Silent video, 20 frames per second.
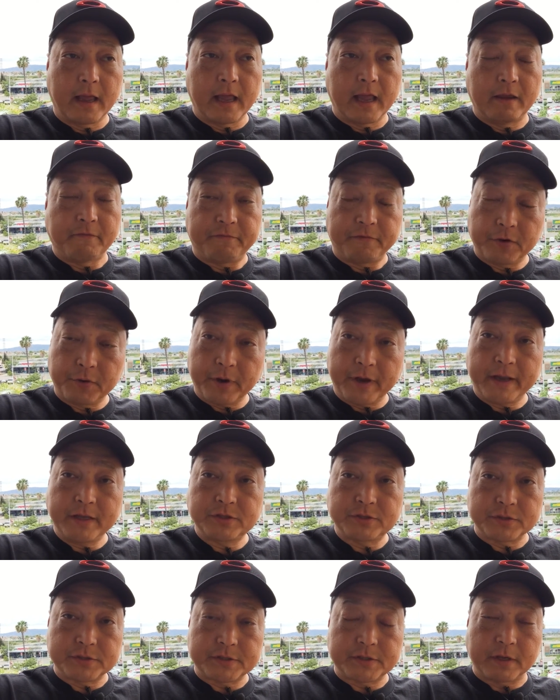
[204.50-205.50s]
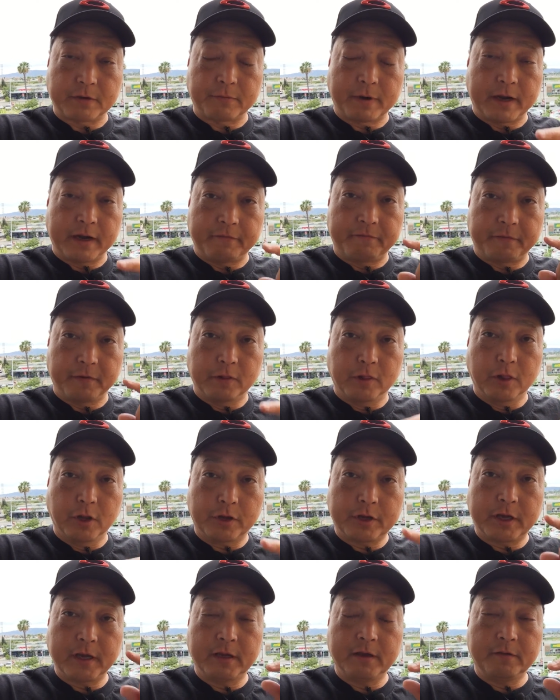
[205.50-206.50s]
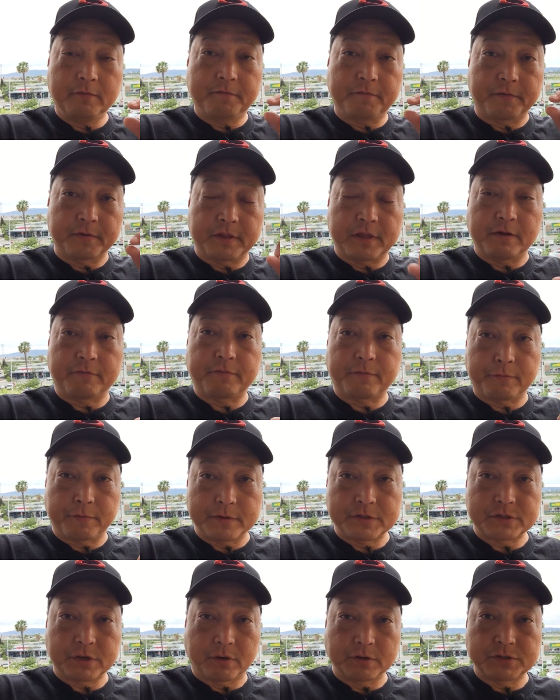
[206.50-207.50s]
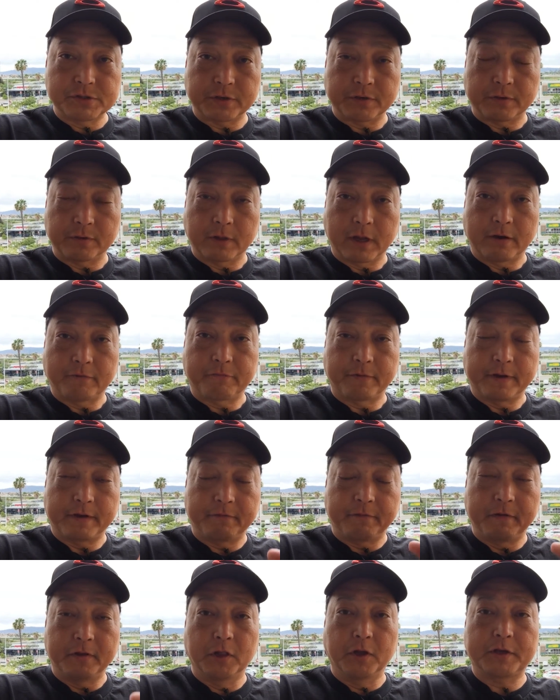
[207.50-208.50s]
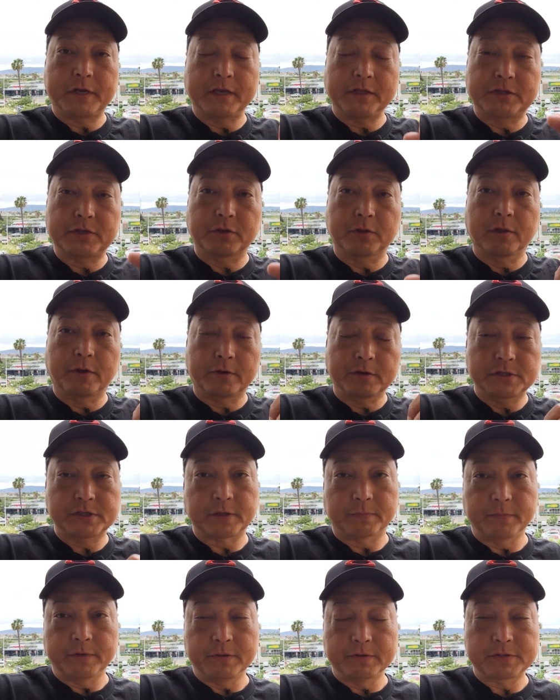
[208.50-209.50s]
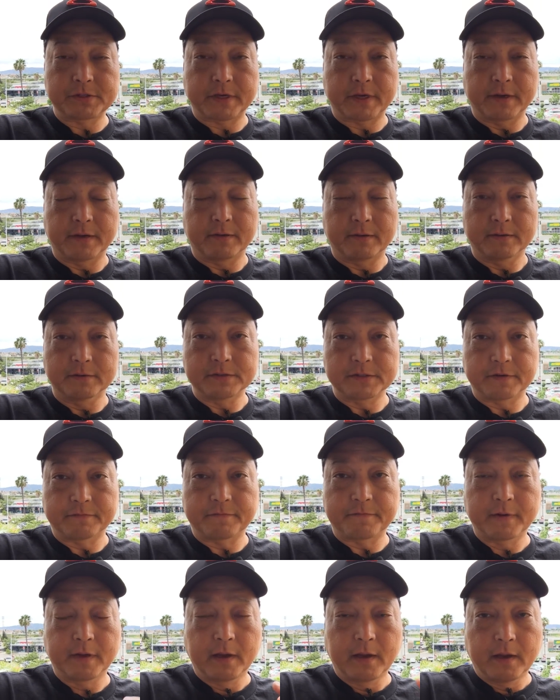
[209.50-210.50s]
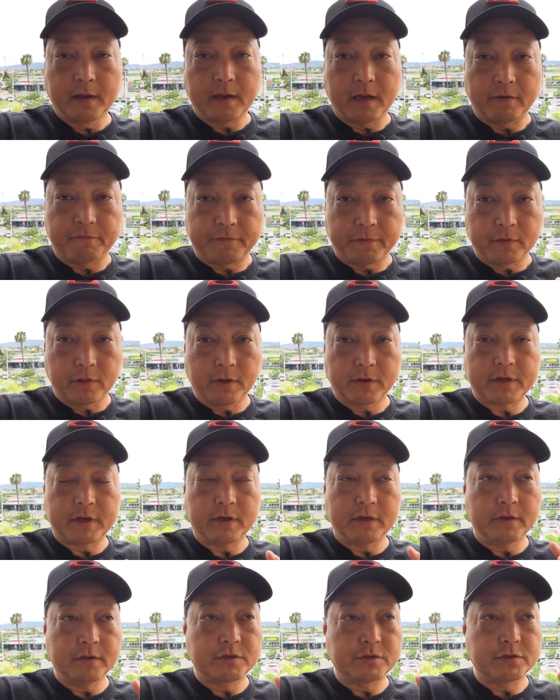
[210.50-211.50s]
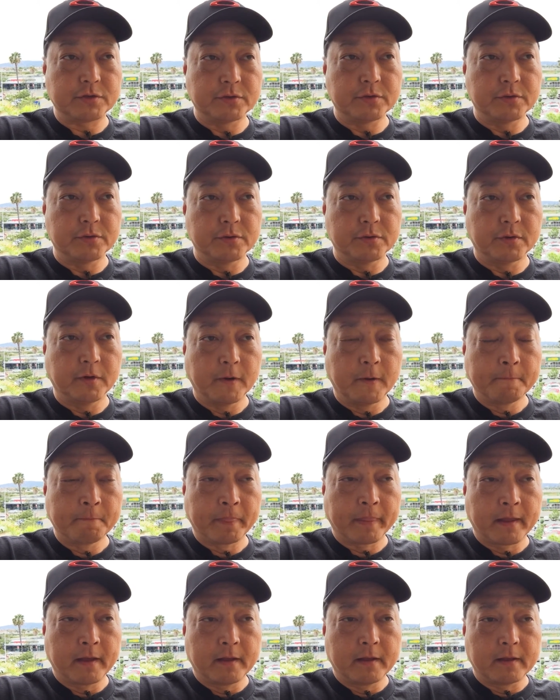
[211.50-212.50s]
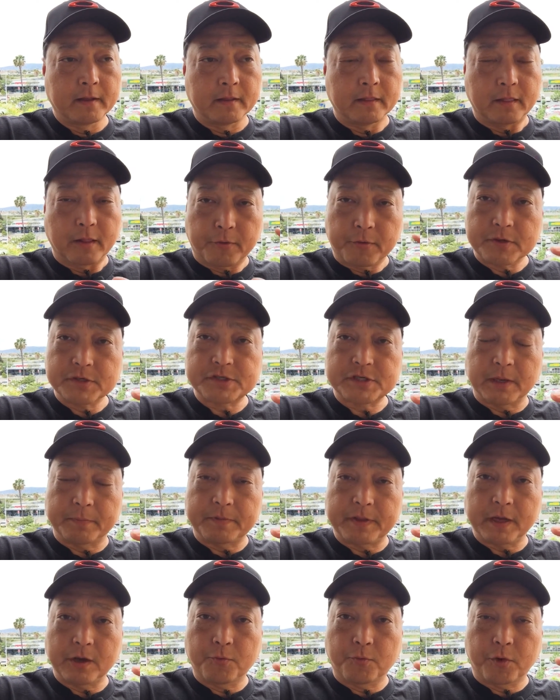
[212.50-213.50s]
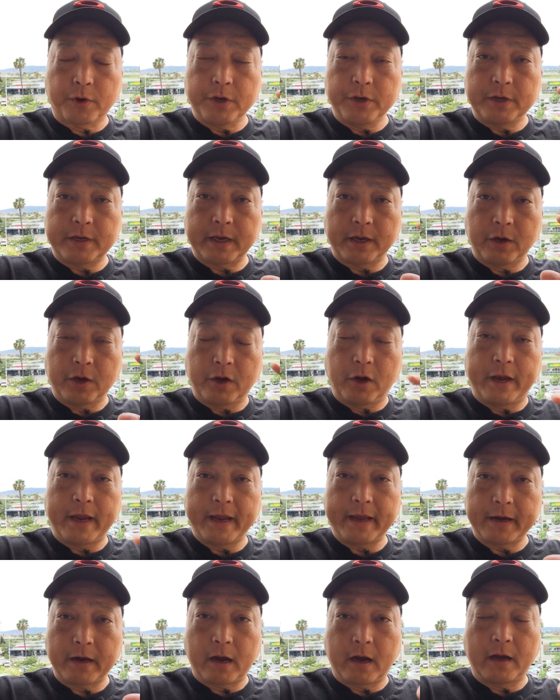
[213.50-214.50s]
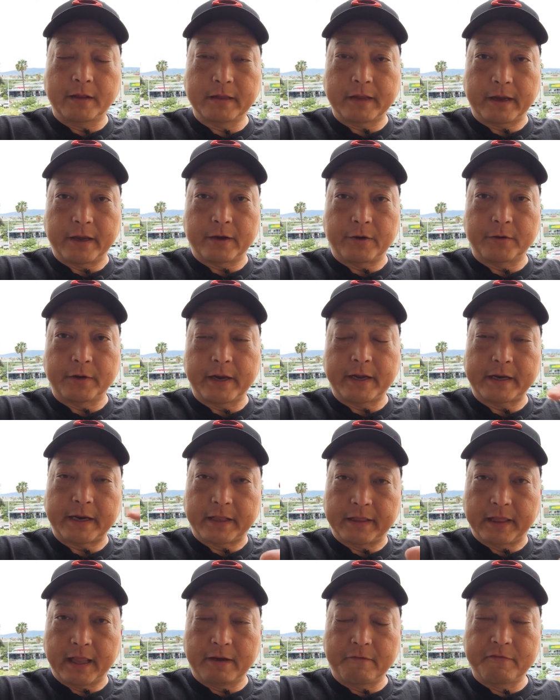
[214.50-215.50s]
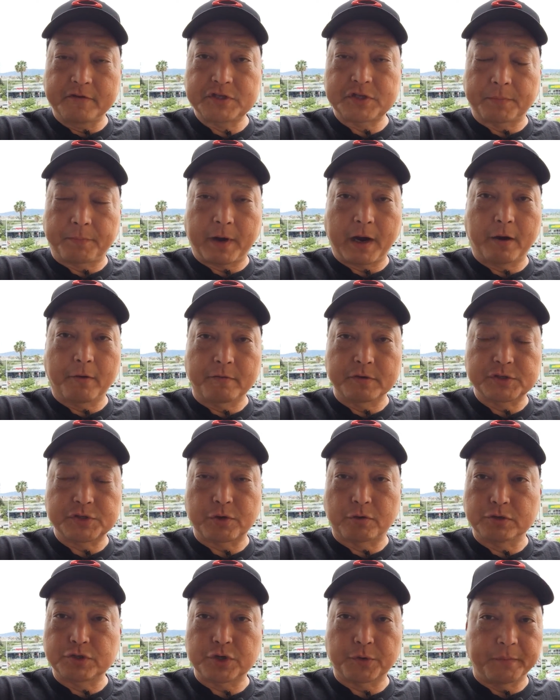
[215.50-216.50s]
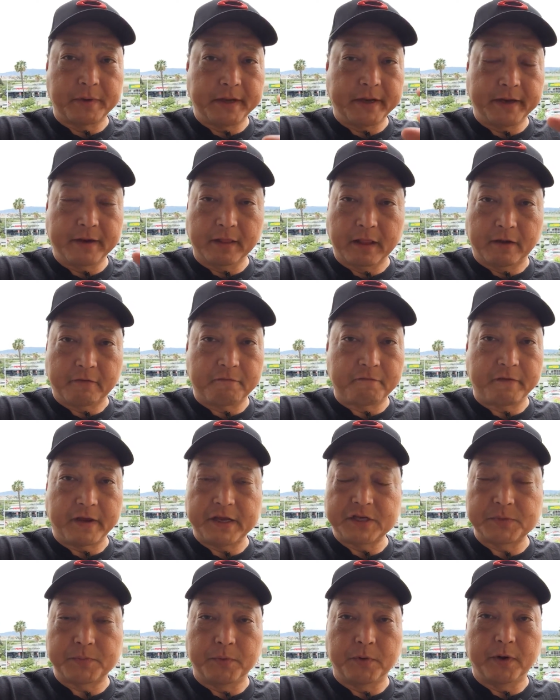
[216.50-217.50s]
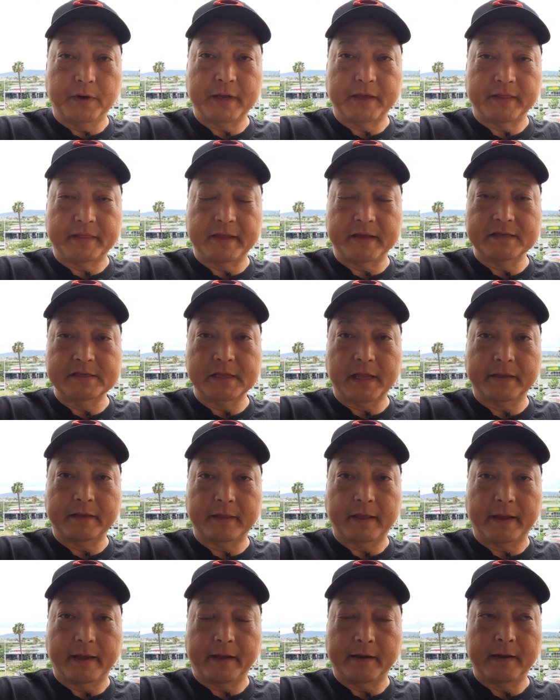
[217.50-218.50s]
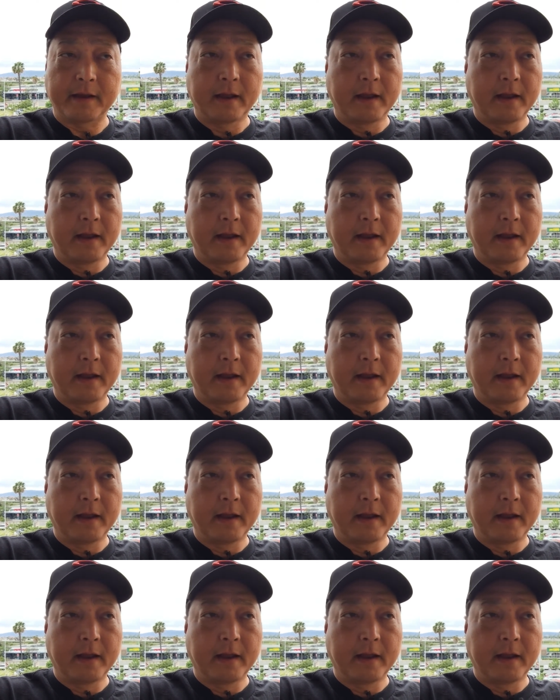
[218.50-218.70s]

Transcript: if you're interested, right? If you're looking for different results in your life, right? If you're looking to learn some new skills, if if you're looking to learn something where you can get on the internet and leverage the power of social media like Facebook and things like that